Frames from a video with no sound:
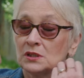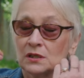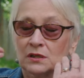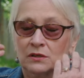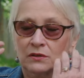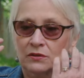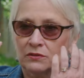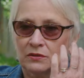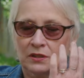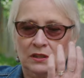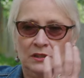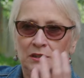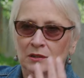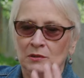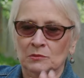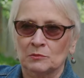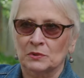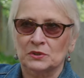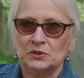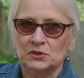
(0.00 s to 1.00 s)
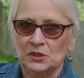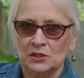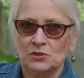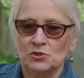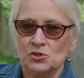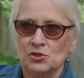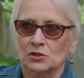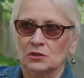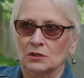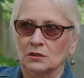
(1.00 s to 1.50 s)
their thinking
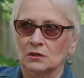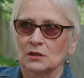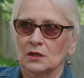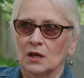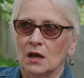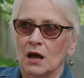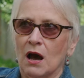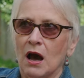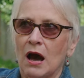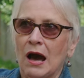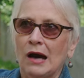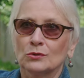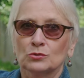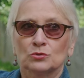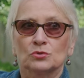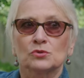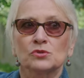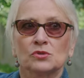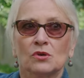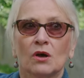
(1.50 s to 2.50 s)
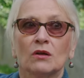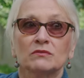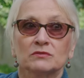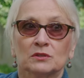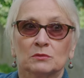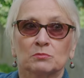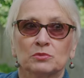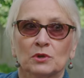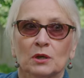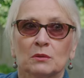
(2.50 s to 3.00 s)
potential how to solve
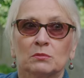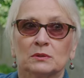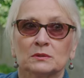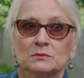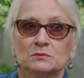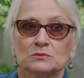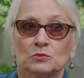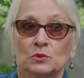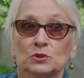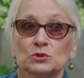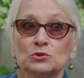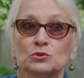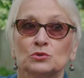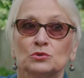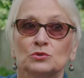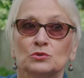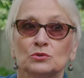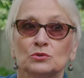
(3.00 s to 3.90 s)
the problem, what to